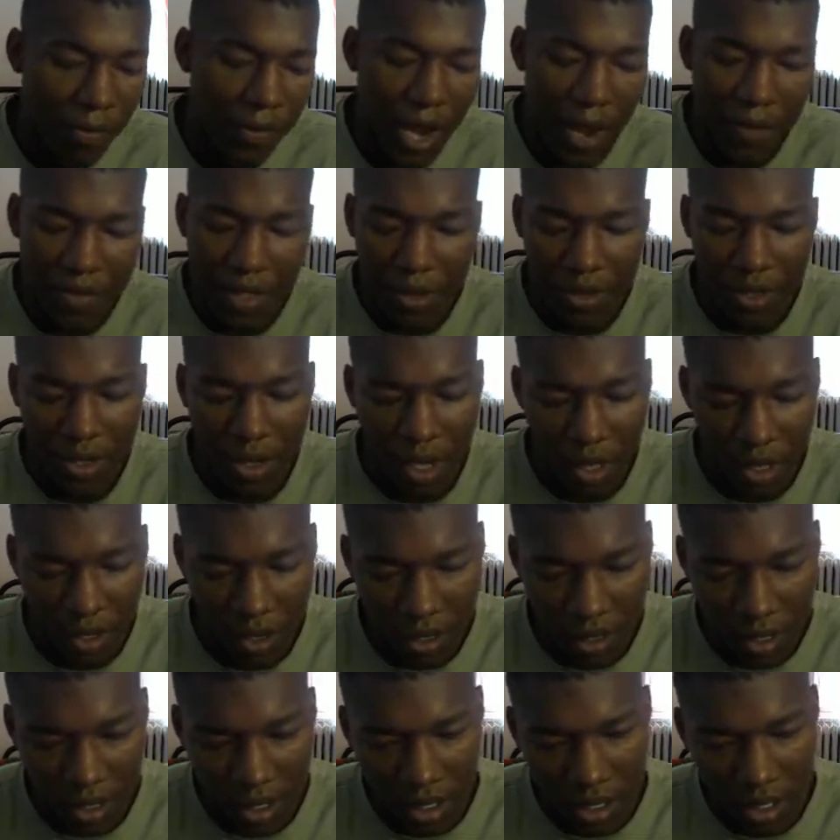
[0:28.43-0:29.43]
Oh, $5,000. Now
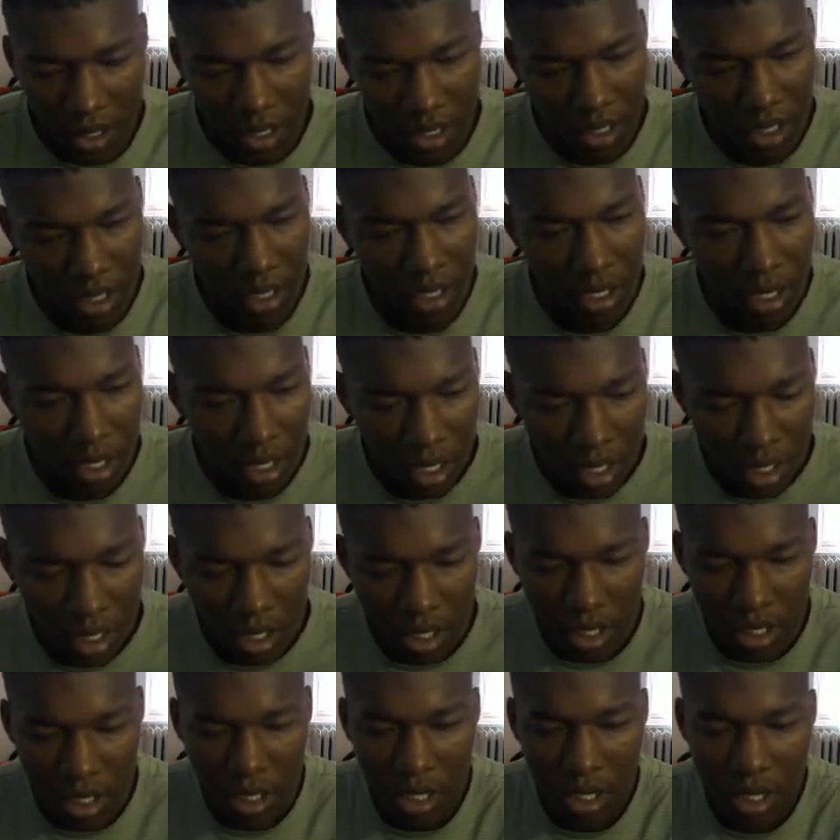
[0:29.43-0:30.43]
this PC has a
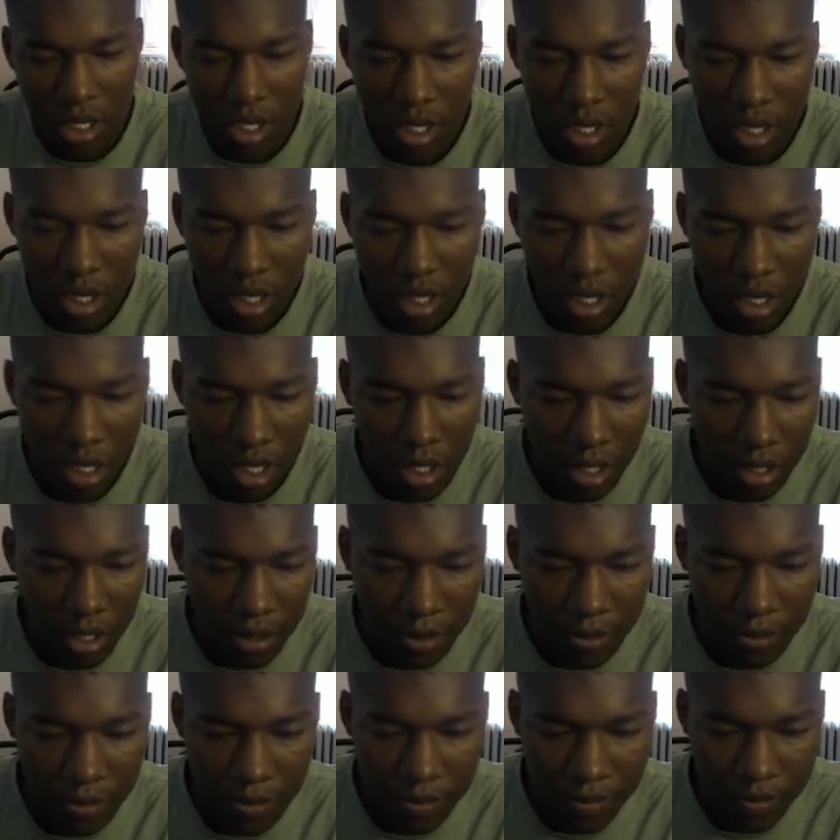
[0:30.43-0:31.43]
4090, a
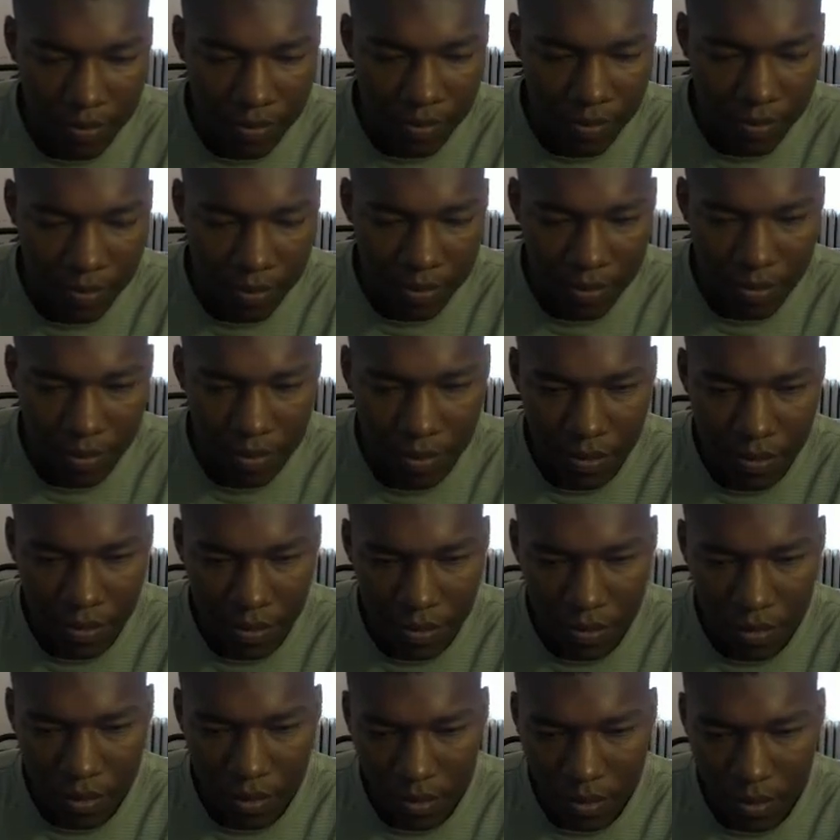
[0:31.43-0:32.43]
Ryzen 9
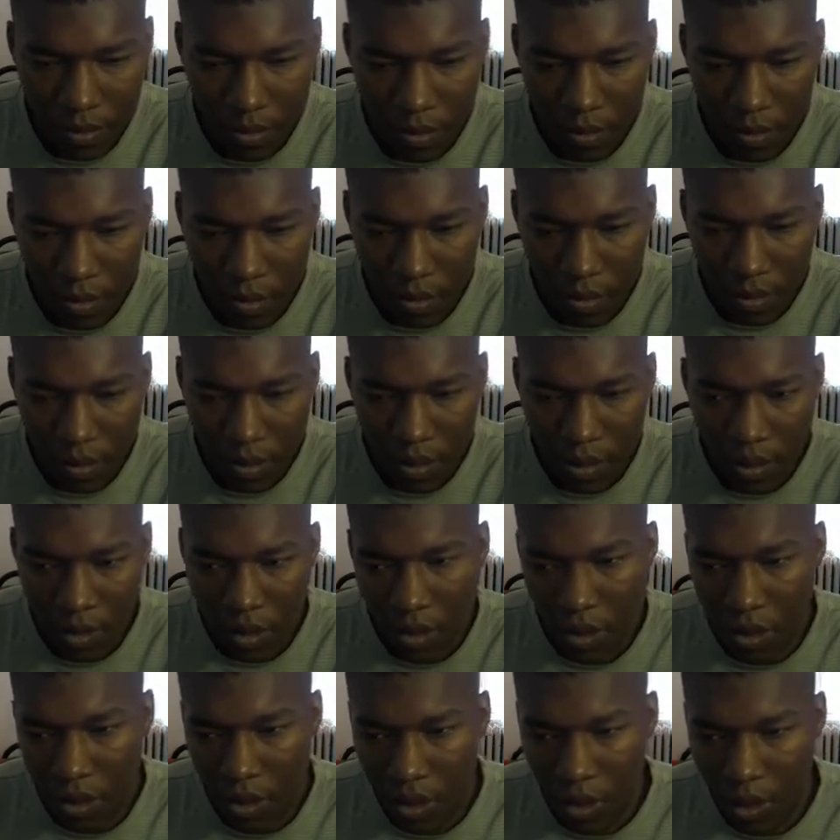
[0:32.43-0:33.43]
7950X
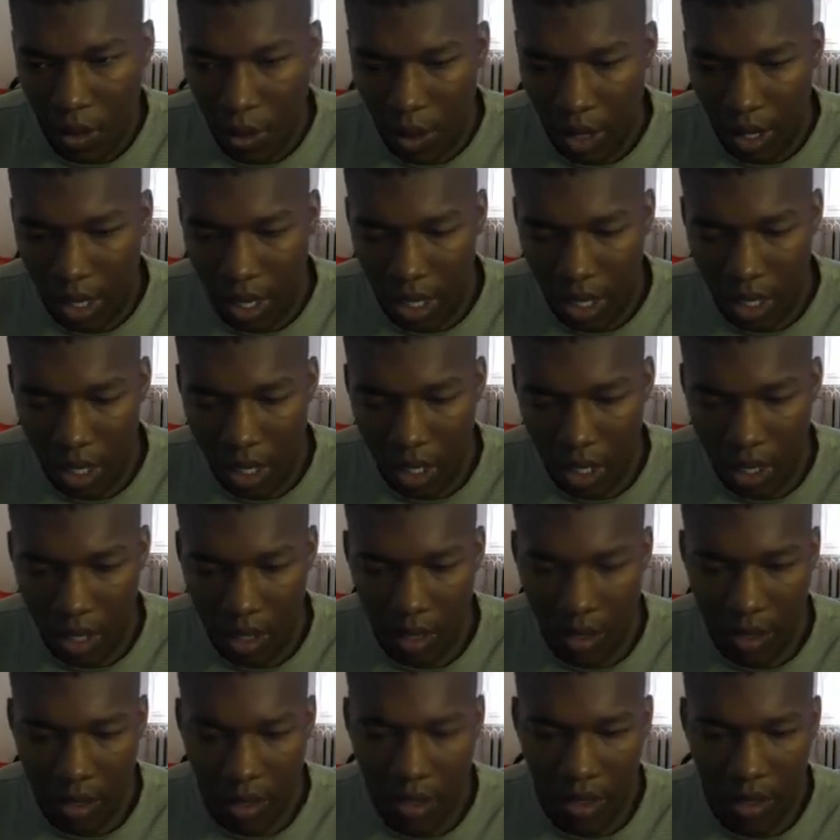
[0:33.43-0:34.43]
3D, and
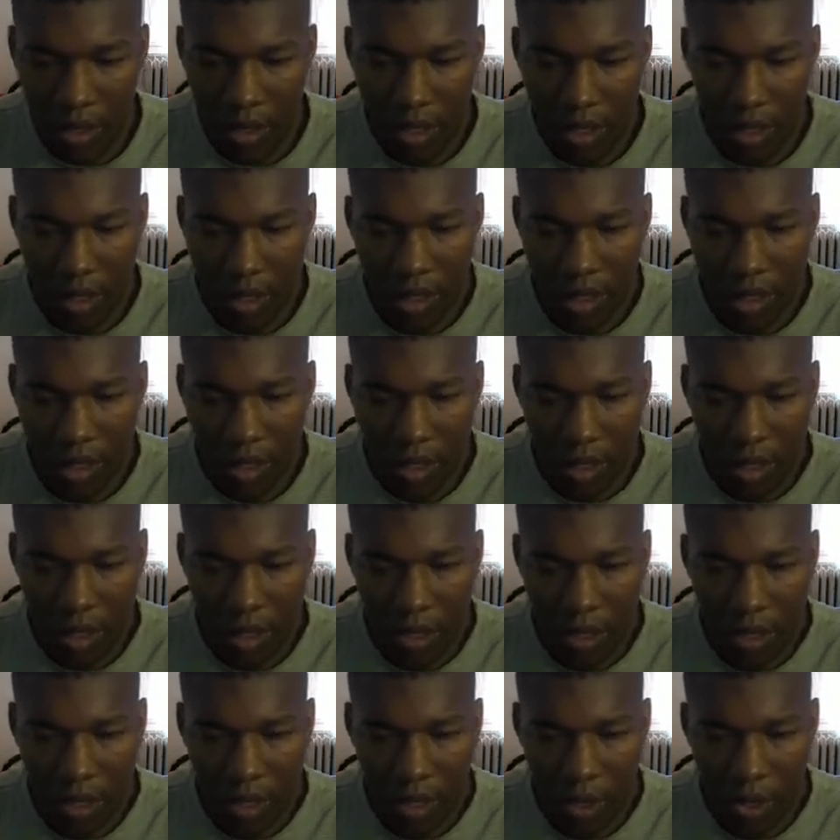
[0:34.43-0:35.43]
64 gigabytes of RAM,
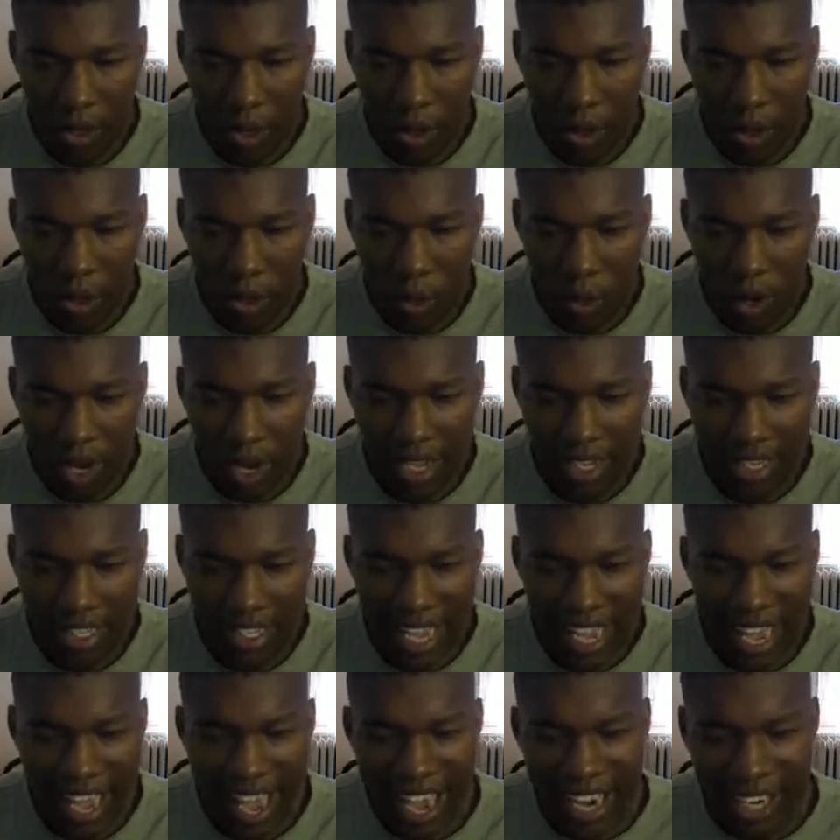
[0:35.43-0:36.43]
and it runs COD. Wait, is
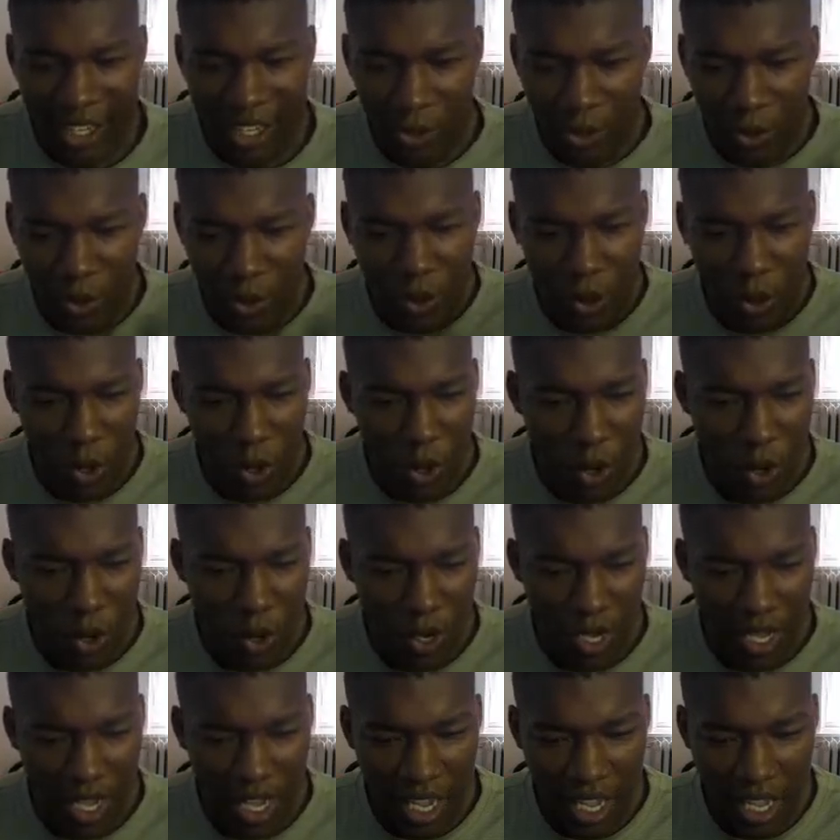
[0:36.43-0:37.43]
that actual
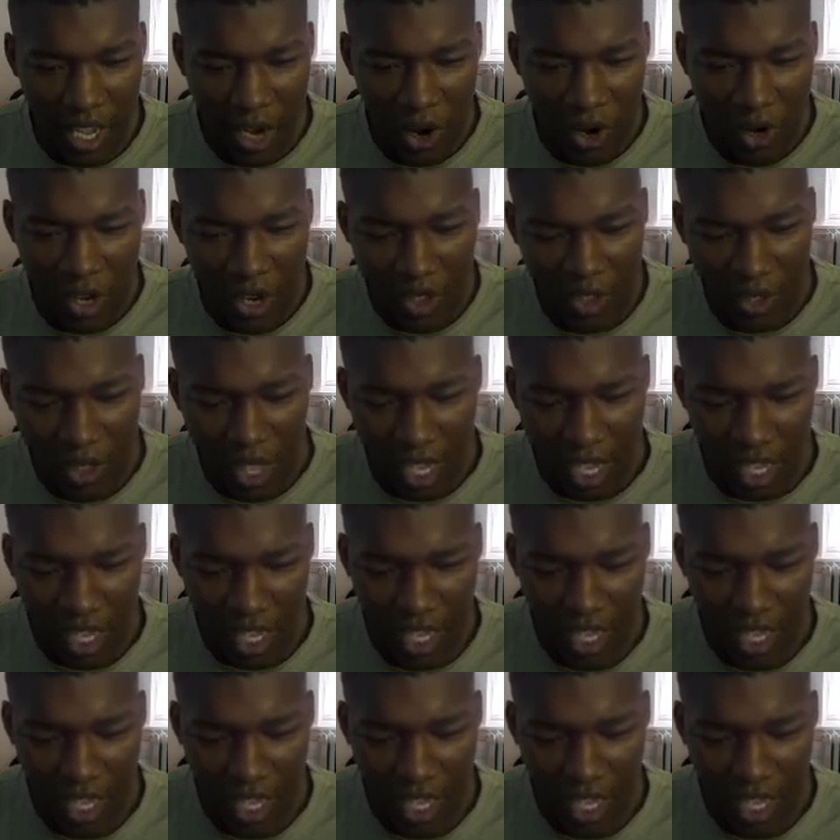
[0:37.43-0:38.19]
girl on my old on PC?